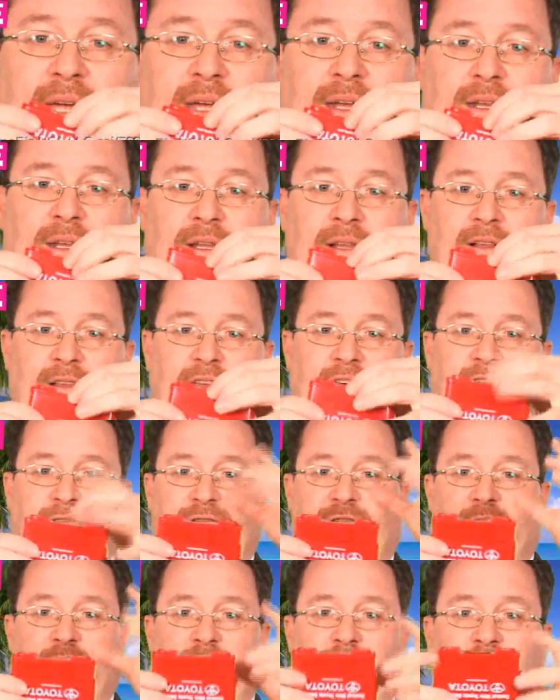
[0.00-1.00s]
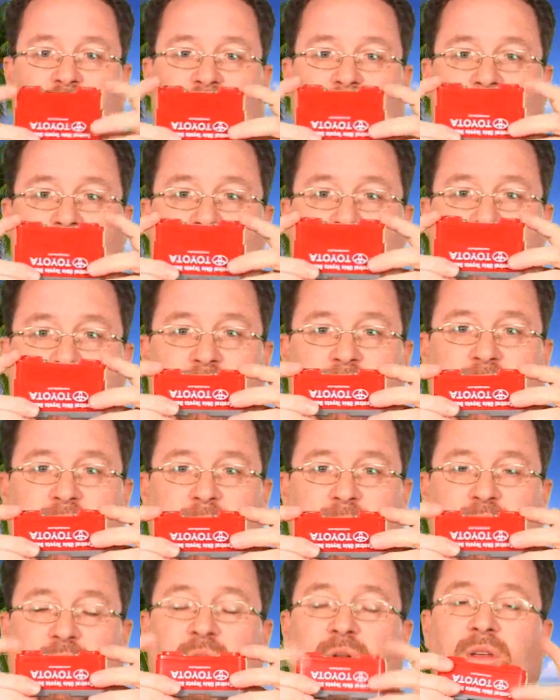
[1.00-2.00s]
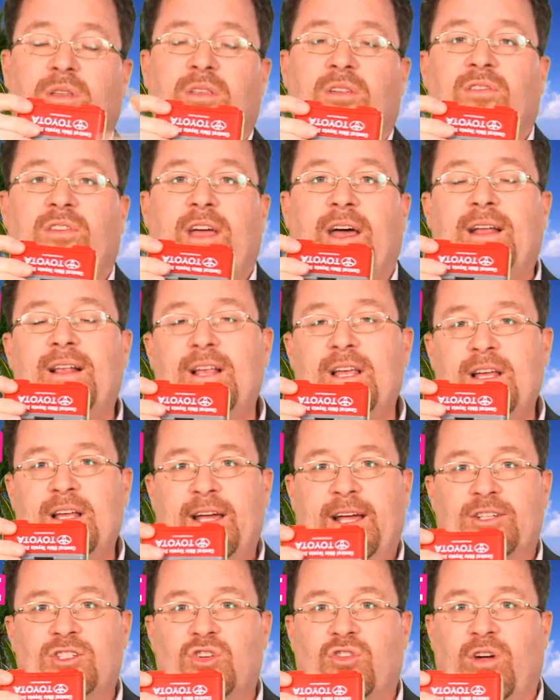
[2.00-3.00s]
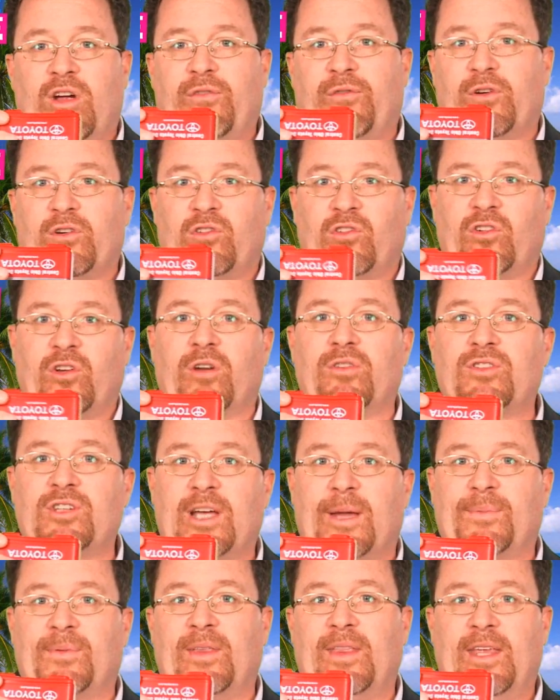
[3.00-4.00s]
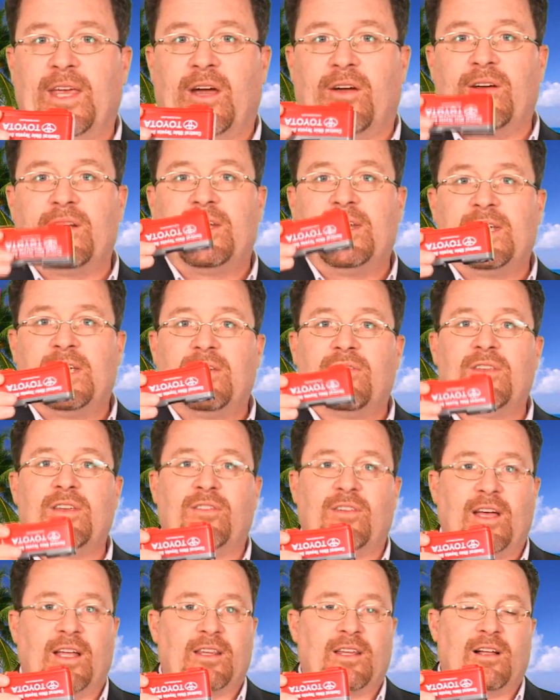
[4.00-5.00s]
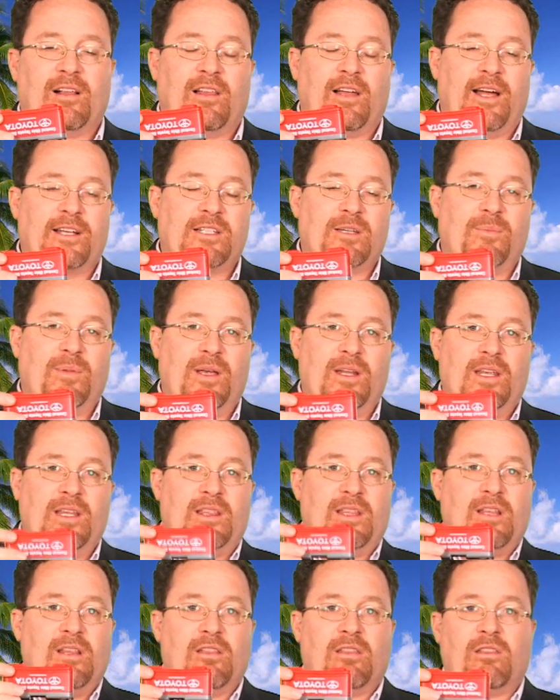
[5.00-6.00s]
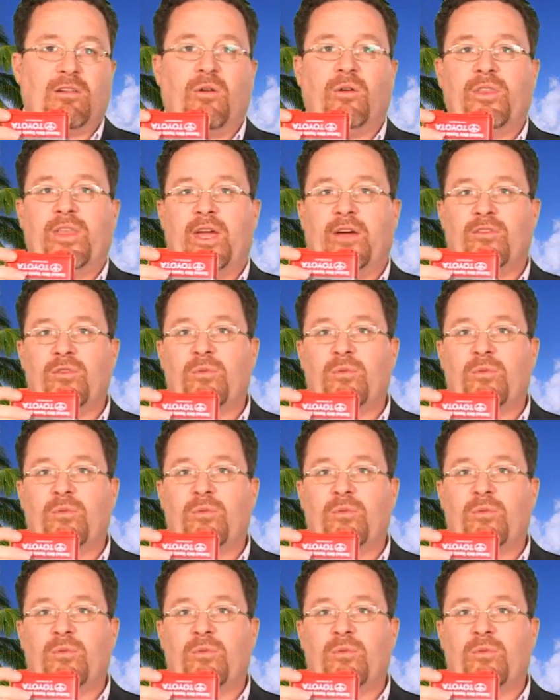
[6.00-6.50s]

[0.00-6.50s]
and you focus them by pulling this out. It's great for surf shops in the area to give these out to clients. It'd be a neat thing to throw into